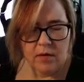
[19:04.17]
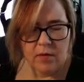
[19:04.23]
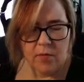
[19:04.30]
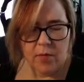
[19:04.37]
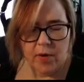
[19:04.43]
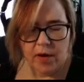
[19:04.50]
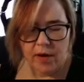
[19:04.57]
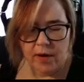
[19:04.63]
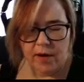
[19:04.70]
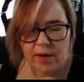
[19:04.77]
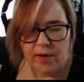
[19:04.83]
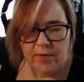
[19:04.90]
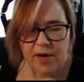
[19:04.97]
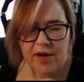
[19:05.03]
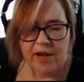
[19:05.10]
But I'm
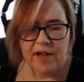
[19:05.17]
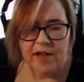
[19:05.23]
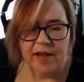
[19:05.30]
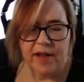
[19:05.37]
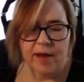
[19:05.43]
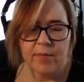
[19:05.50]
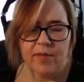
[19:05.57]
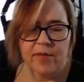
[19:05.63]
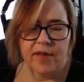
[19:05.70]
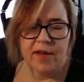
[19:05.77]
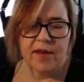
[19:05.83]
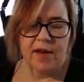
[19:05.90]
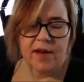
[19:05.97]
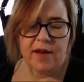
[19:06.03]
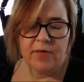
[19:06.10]
going to claim
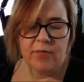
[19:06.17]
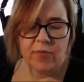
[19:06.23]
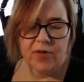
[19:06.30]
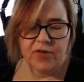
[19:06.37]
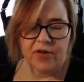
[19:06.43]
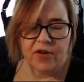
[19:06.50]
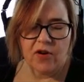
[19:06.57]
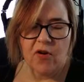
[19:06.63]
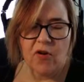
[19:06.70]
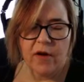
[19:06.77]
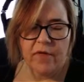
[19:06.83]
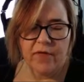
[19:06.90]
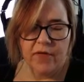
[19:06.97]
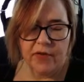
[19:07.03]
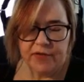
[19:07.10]
that it wasn't
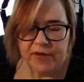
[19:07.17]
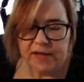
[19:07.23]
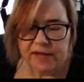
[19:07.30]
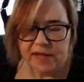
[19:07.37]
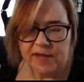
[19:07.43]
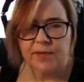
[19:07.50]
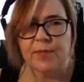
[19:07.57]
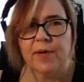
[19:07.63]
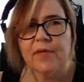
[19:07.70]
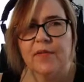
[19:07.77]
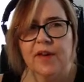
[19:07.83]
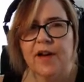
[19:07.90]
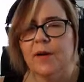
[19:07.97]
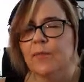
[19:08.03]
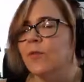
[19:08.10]
awful since it's above
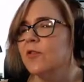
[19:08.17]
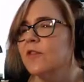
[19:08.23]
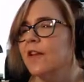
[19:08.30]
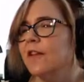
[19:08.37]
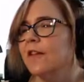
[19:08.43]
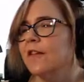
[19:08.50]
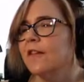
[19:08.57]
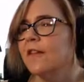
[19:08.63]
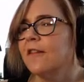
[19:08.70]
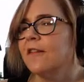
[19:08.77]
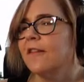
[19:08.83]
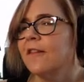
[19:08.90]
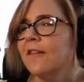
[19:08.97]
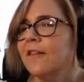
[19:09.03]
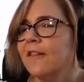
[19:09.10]
80%.
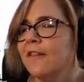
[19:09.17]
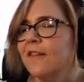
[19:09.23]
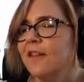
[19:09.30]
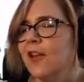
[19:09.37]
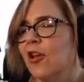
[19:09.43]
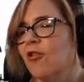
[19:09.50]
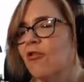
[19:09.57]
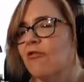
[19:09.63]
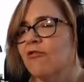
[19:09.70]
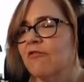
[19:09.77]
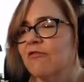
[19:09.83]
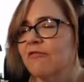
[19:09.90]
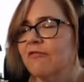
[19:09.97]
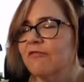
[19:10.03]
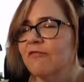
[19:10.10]
You know?
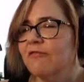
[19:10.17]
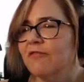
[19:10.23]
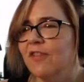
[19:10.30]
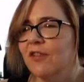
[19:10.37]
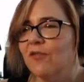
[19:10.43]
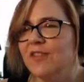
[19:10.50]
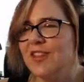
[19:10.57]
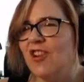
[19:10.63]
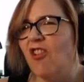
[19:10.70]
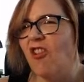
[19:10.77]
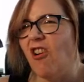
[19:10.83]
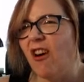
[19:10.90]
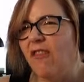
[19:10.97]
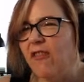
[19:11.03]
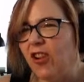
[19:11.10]
It wasn't
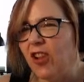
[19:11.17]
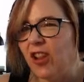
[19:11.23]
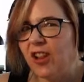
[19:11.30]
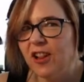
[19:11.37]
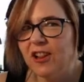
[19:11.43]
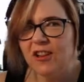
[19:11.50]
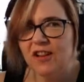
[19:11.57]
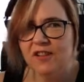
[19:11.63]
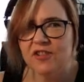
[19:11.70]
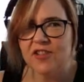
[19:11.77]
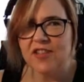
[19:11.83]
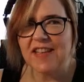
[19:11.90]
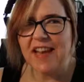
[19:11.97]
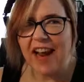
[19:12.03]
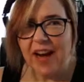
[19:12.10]
awful. It was
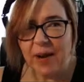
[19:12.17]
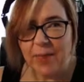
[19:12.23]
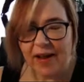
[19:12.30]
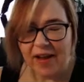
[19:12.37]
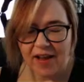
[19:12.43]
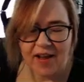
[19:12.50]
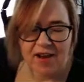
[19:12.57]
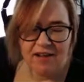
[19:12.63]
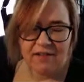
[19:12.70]
just kind of bad.